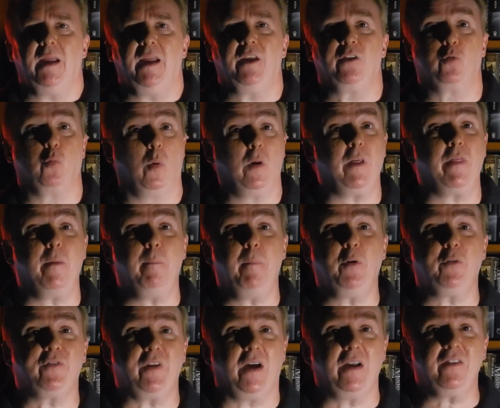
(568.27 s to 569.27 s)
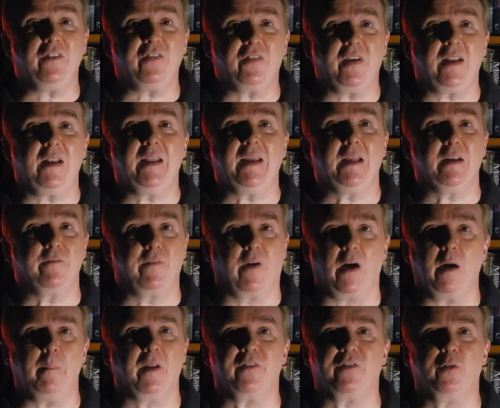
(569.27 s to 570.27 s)
is one of the most unsettling
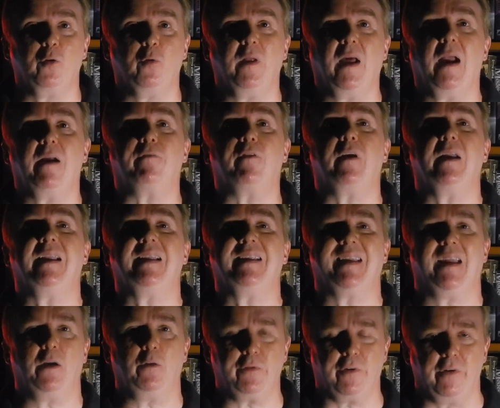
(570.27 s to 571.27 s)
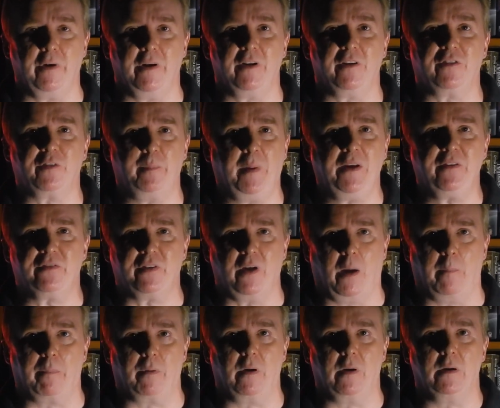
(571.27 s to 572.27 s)
environments you'll ever encounter in a space
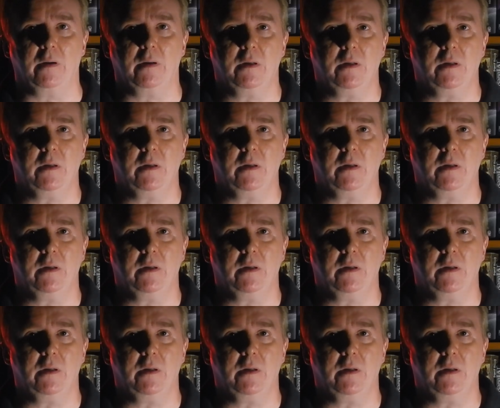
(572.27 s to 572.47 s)
opera.